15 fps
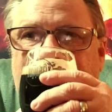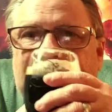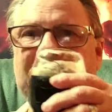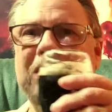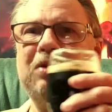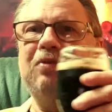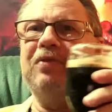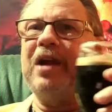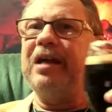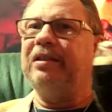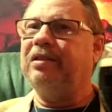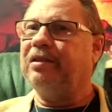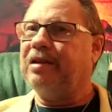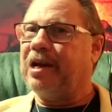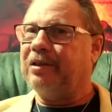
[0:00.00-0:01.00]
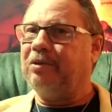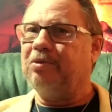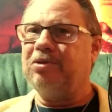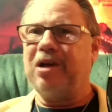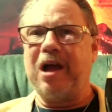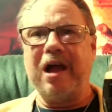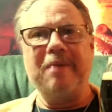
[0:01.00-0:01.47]
And then you've got
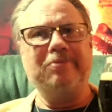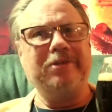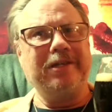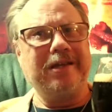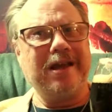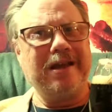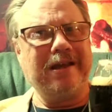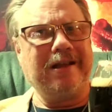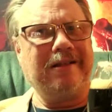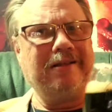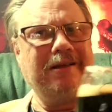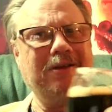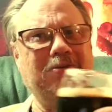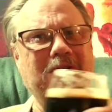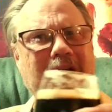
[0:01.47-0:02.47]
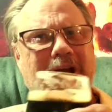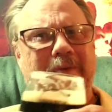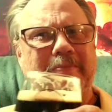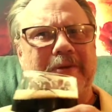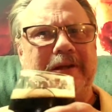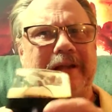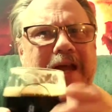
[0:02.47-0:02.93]
those hops that kind of clean her
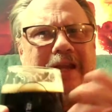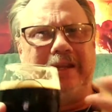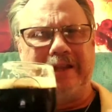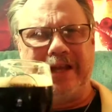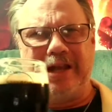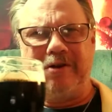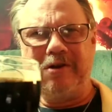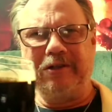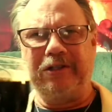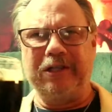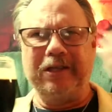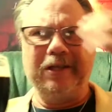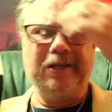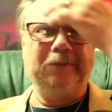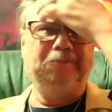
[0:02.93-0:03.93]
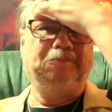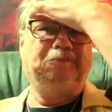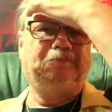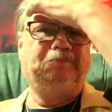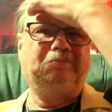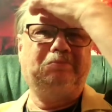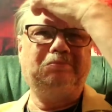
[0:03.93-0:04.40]
up and linger at the end.
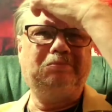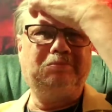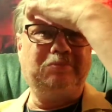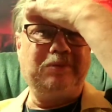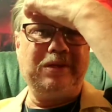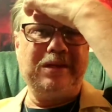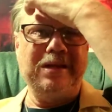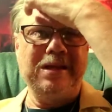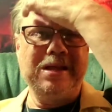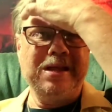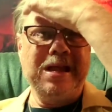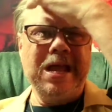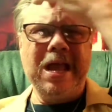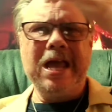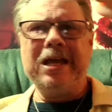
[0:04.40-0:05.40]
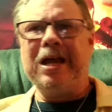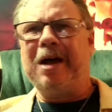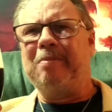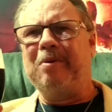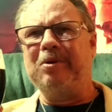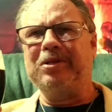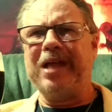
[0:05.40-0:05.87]
It
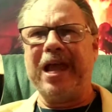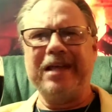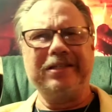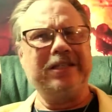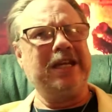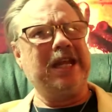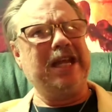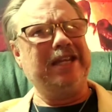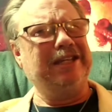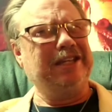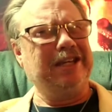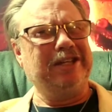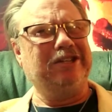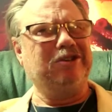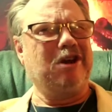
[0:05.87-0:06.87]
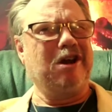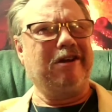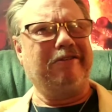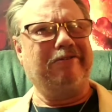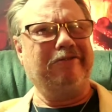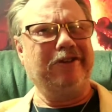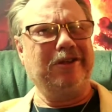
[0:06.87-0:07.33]
almost has an India
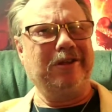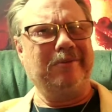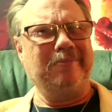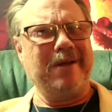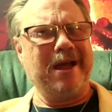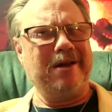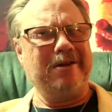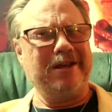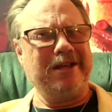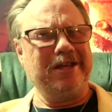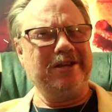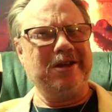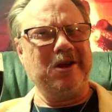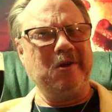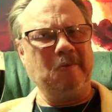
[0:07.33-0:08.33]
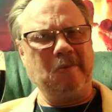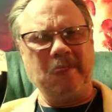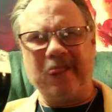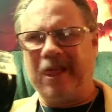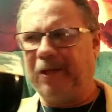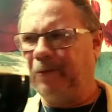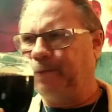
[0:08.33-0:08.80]
dark feel about it, you know.